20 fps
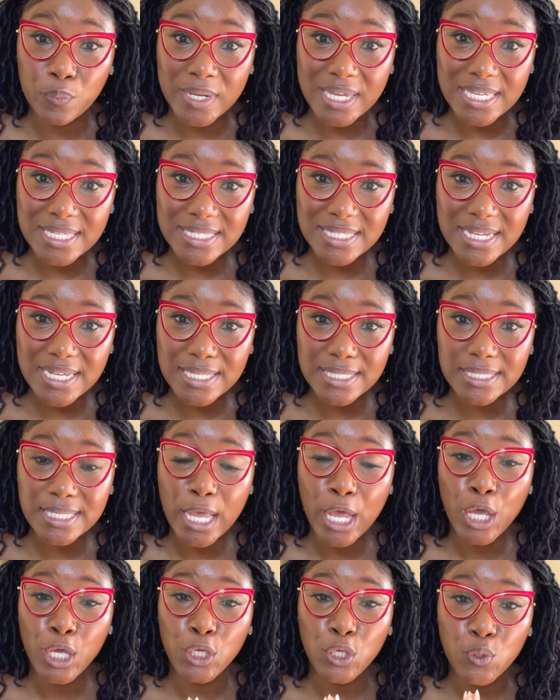reasons,
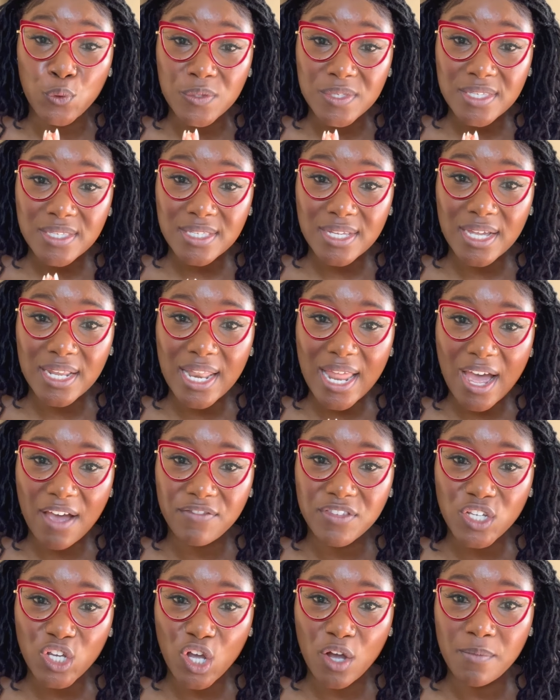you still
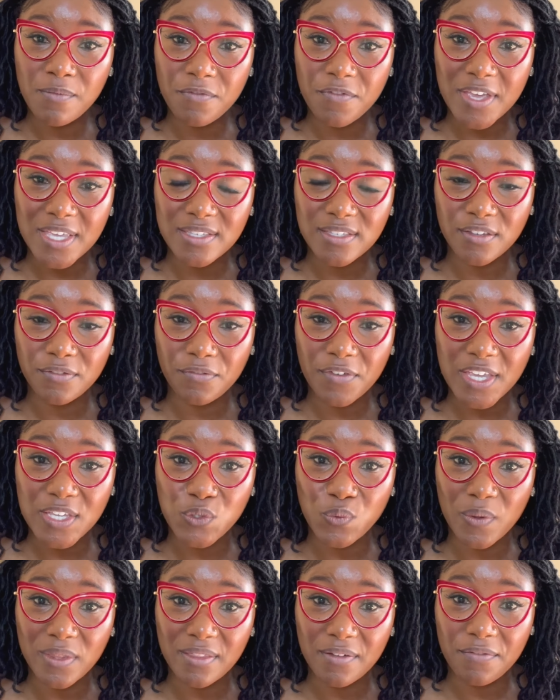have to come face to
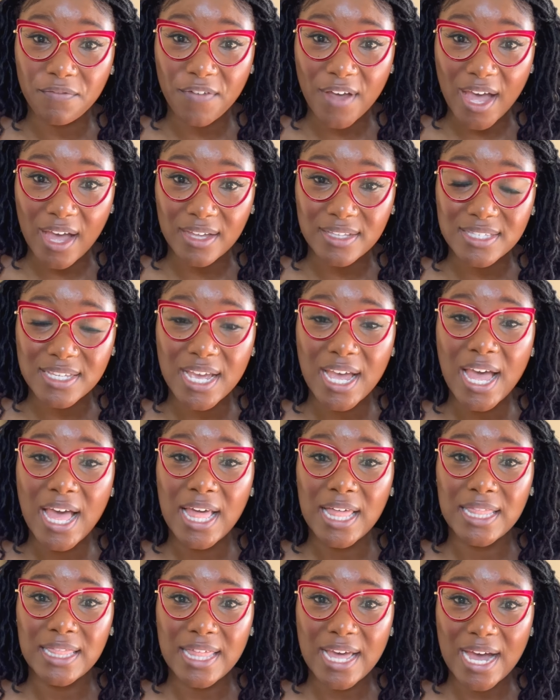face with the fact
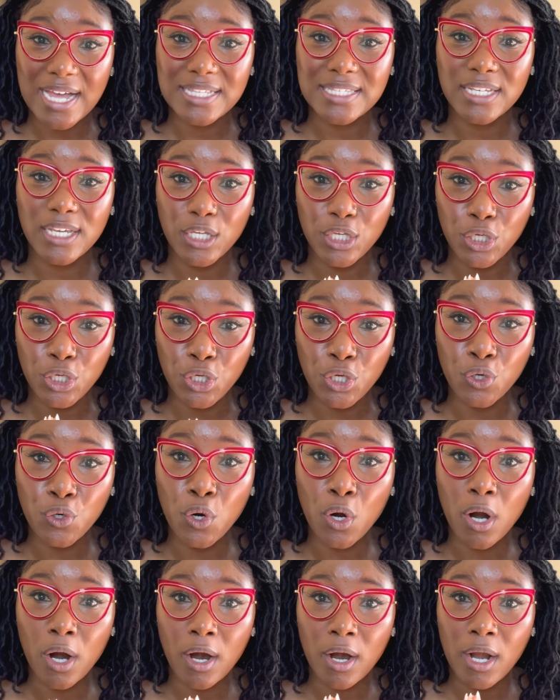that
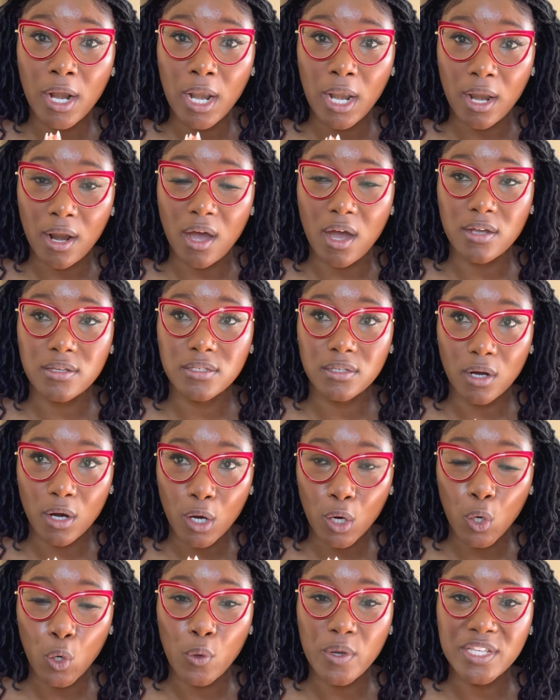your locks
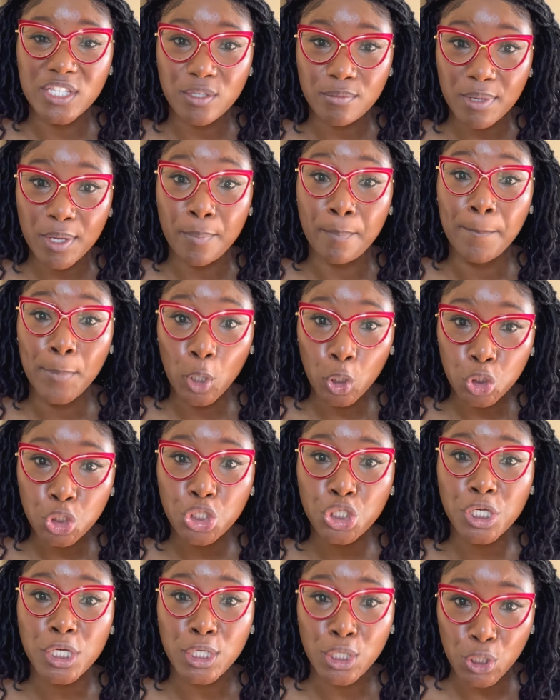are going to be
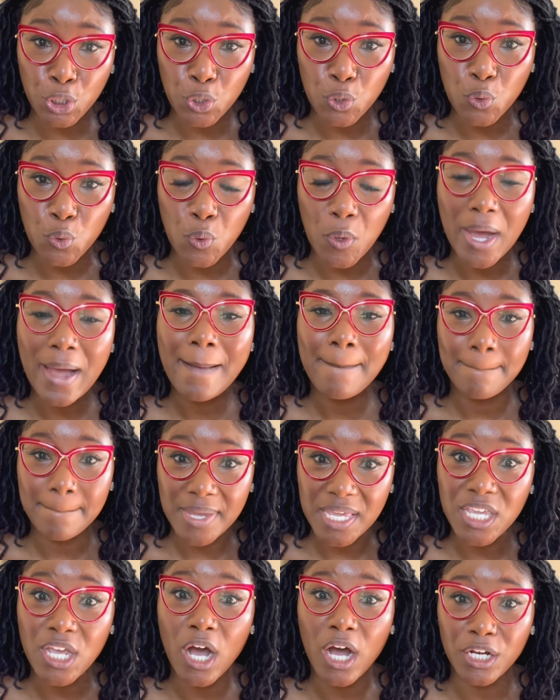pushing you
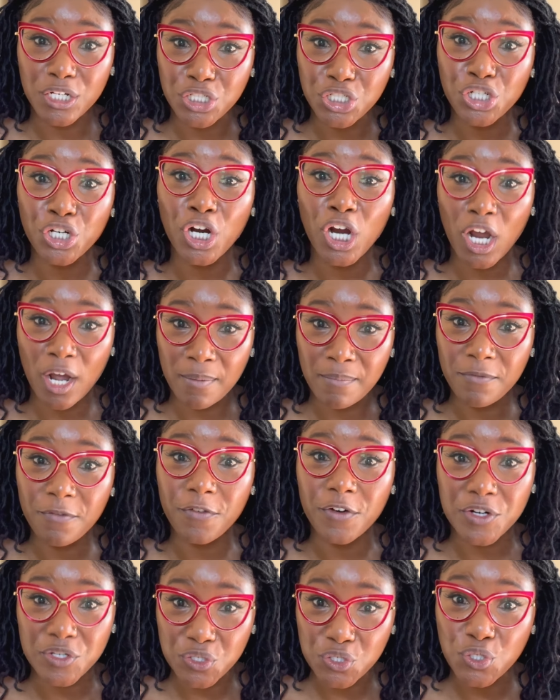beyond your
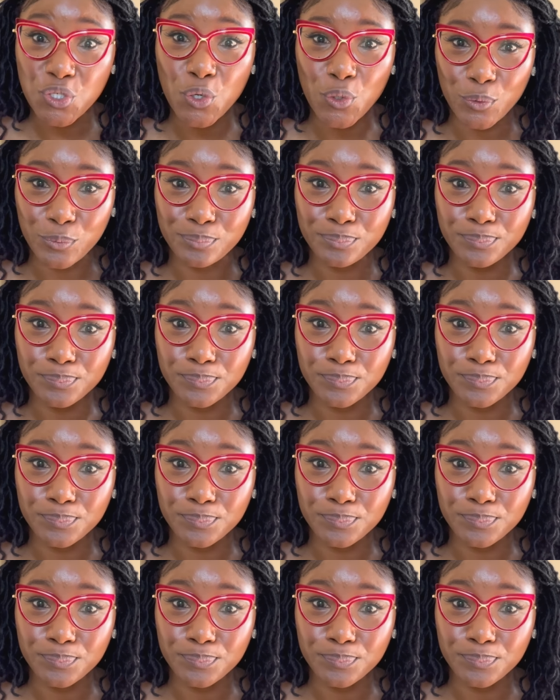comfort zone